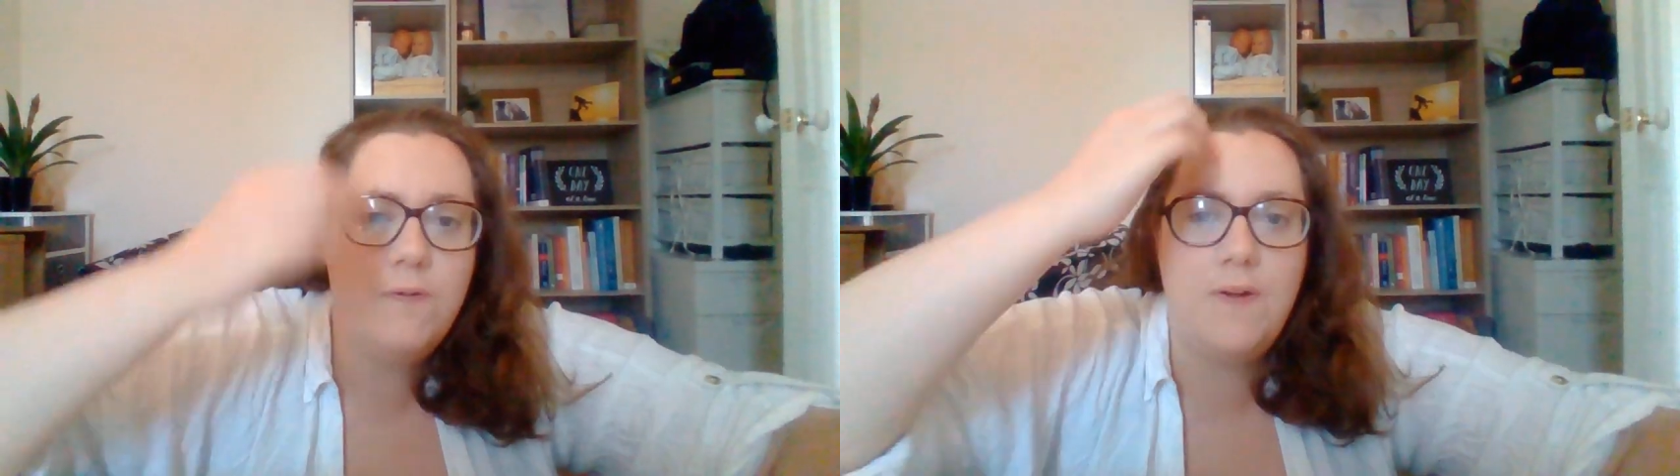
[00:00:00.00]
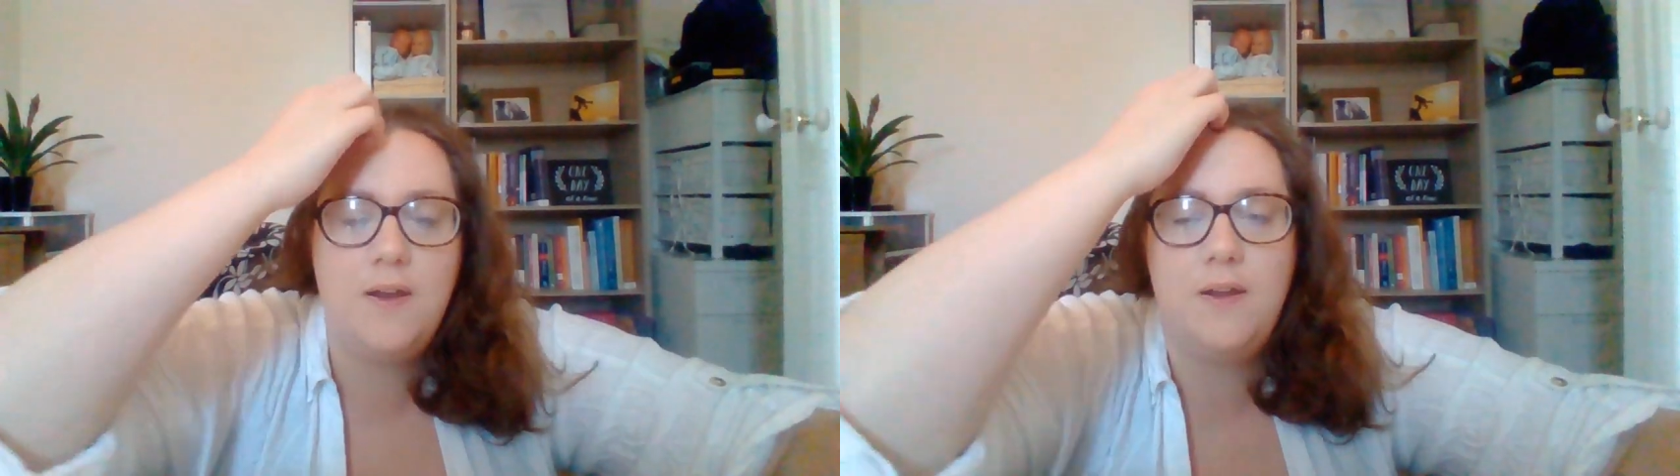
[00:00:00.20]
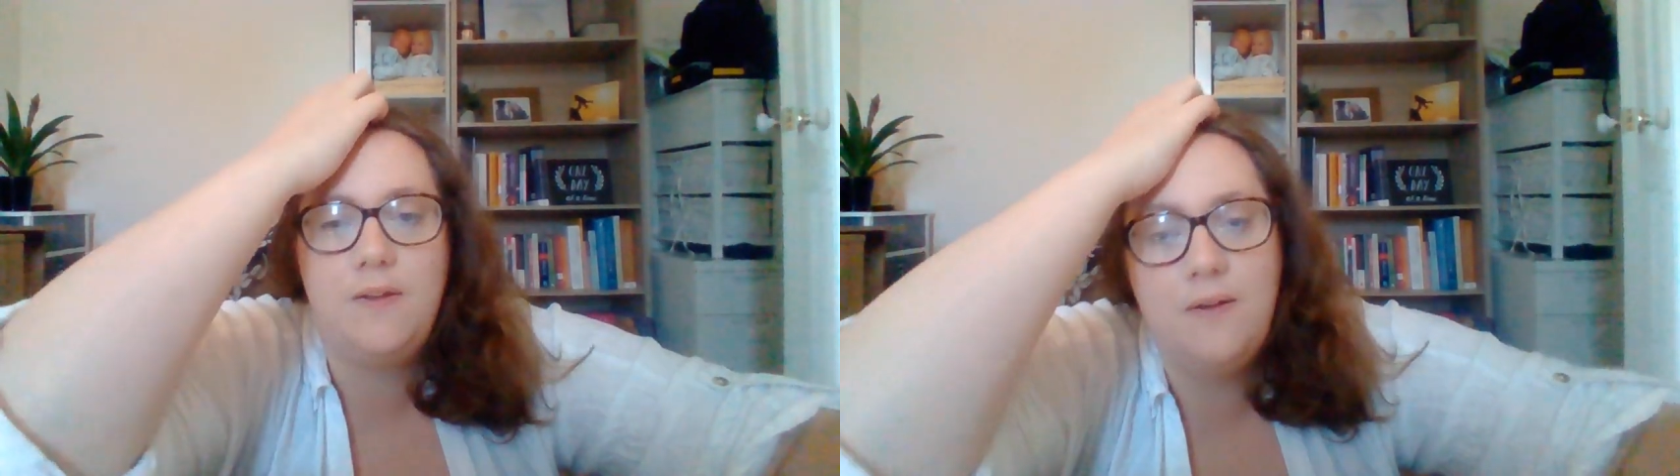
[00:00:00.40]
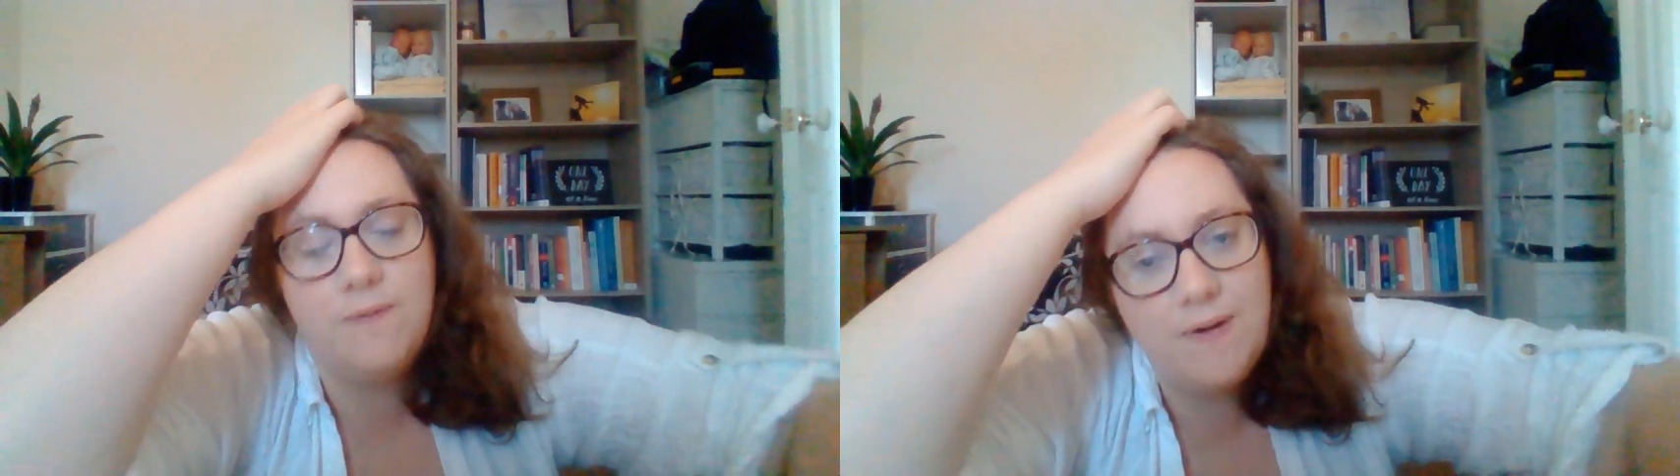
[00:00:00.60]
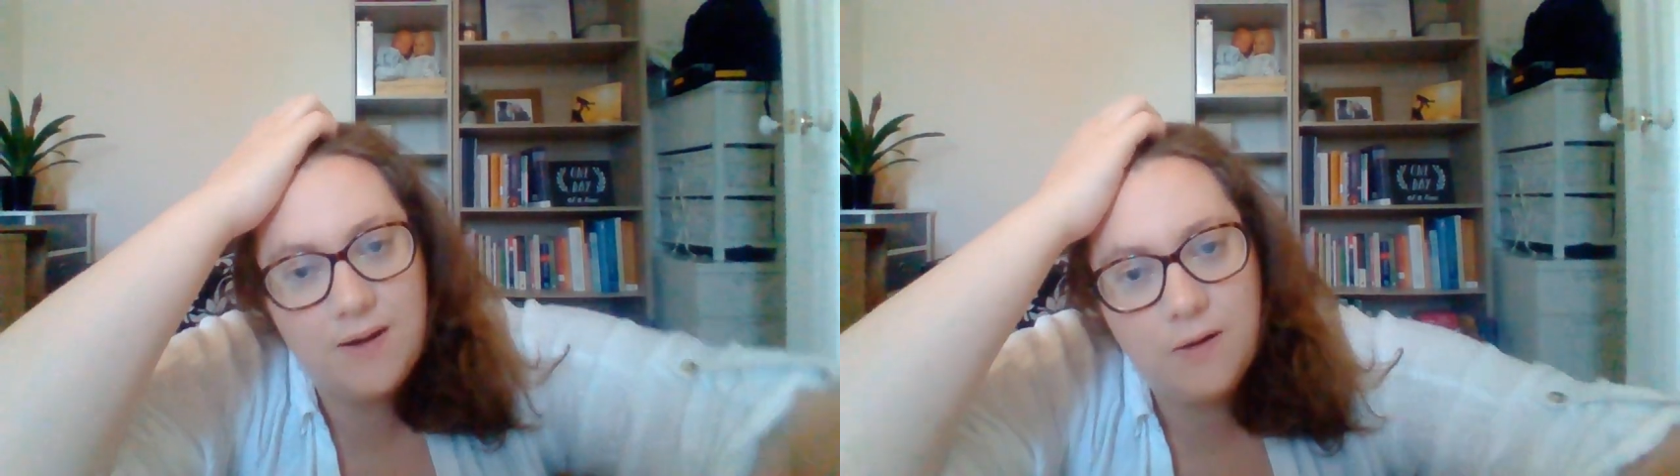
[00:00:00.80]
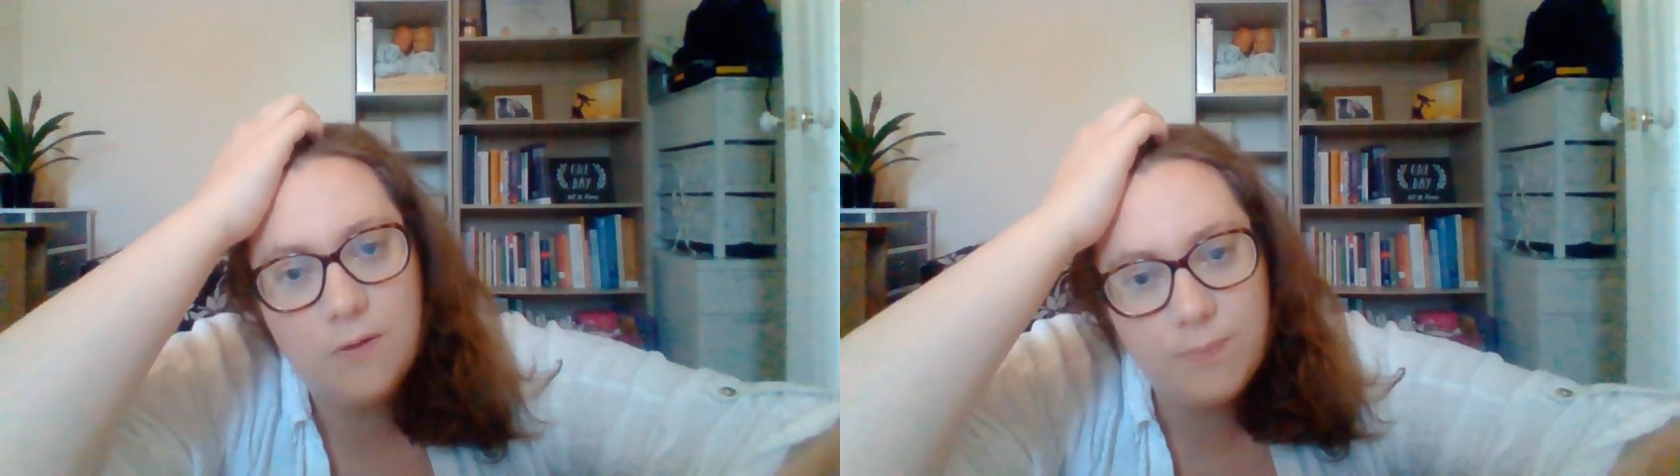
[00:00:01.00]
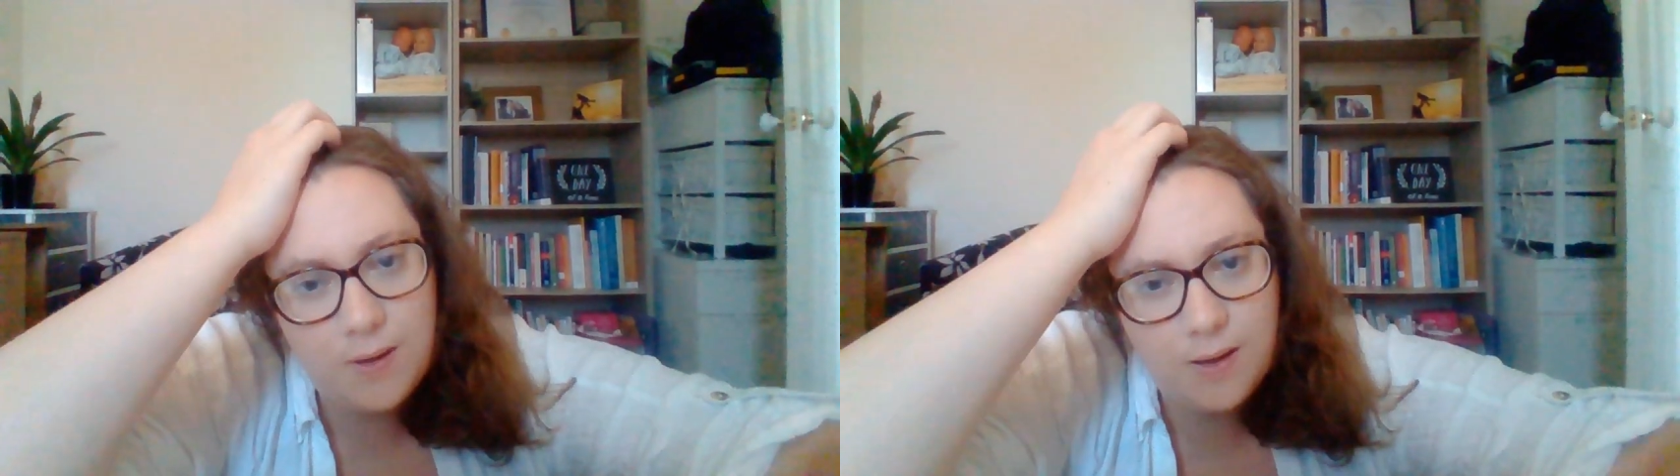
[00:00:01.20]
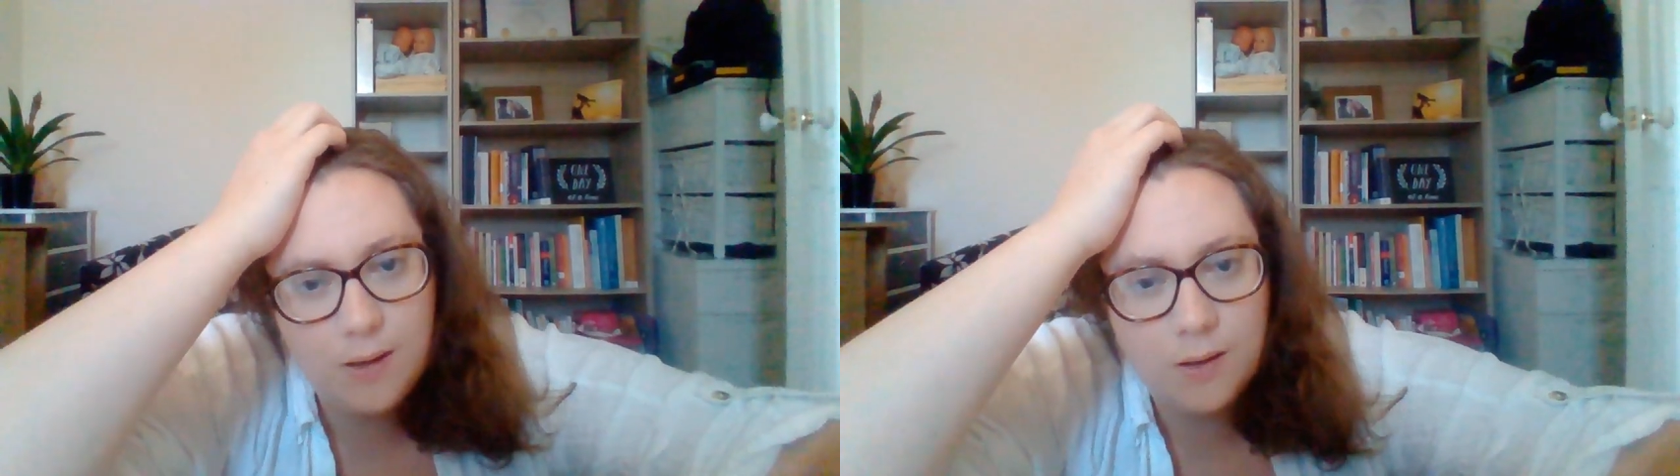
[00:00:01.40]
Feeding could
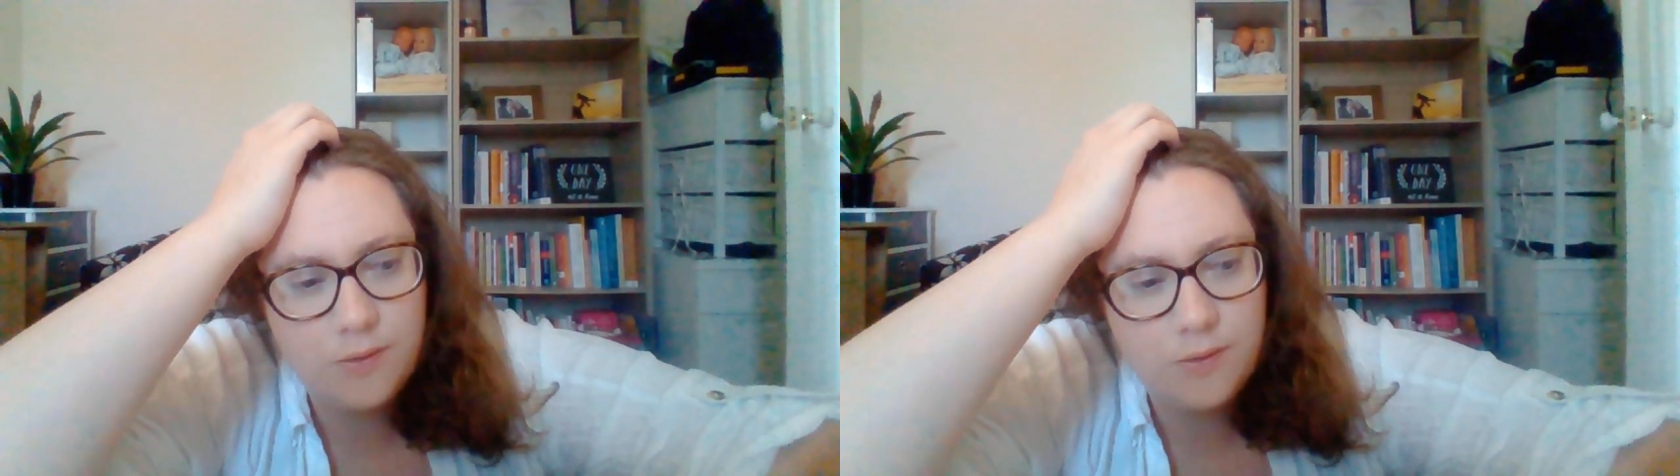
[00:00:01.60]
be